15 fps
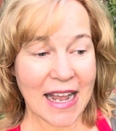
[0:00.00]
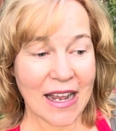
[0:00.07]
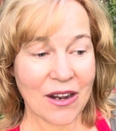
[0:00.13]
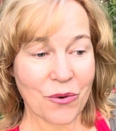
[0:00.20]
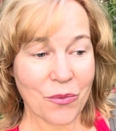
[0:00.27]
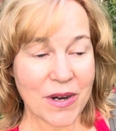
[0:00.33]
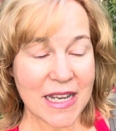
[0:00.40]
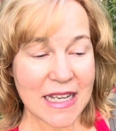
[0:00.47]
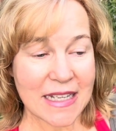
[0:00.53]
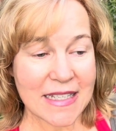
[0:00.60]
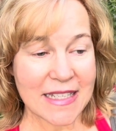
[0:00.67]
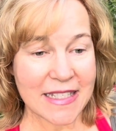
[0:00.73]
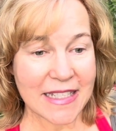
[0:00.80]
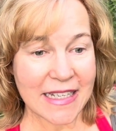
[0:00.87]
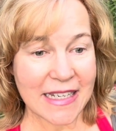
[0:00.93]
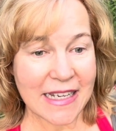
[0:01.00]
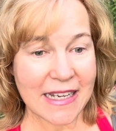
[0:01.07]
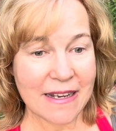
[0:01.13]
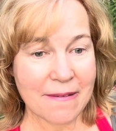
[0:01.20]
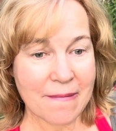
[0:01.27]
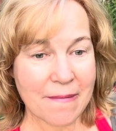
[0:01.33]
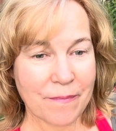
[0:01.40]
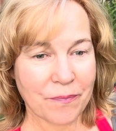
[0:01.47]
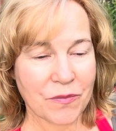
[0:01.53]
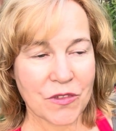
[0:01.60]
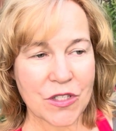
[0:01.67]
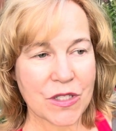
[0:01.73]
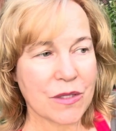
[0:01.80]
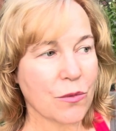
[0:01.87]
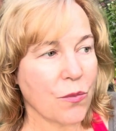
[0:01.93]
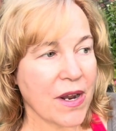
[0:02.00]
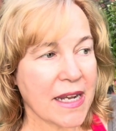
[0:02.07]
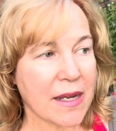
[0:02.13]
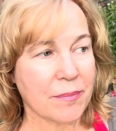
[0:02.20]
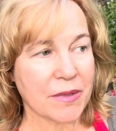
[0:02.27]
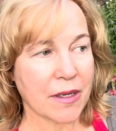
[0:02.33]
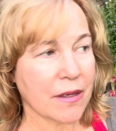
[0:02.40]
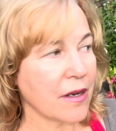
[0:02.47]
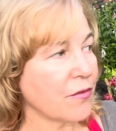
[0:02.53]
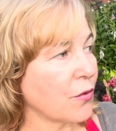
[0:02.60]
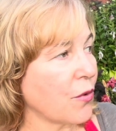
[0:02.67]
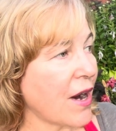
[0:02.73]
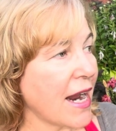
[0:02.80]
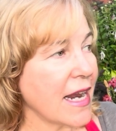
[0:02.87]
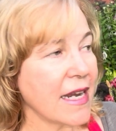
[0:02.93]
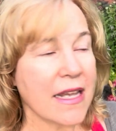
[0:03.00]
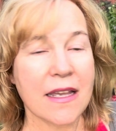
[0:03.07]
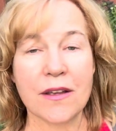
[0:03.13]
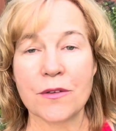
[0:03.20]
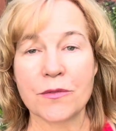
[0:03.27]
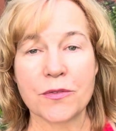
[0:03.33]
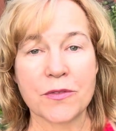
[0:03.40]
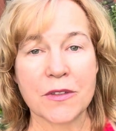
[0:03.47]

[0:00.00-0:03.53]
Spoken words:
we can wake up to a variety of